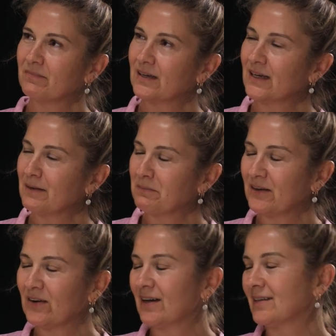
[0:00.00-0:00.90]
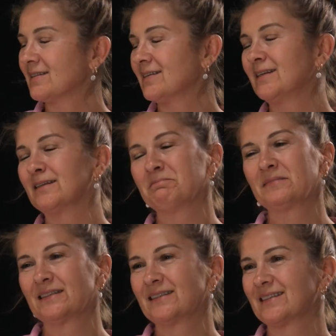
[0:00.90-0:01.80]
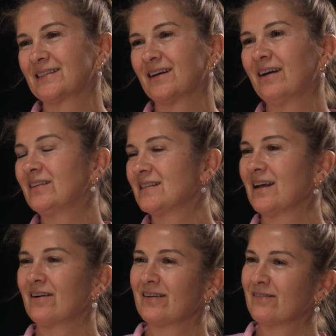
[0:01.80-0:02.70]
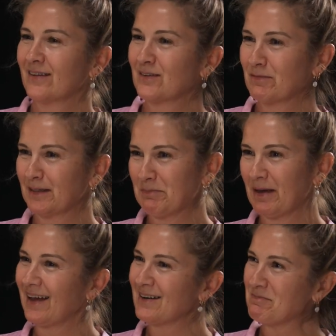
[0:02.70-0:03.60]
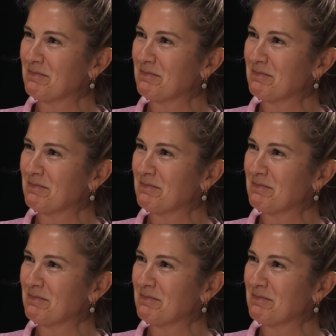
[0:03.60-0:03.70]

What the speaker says: KPIs and numbers, and I have this narrative that I'm really bad at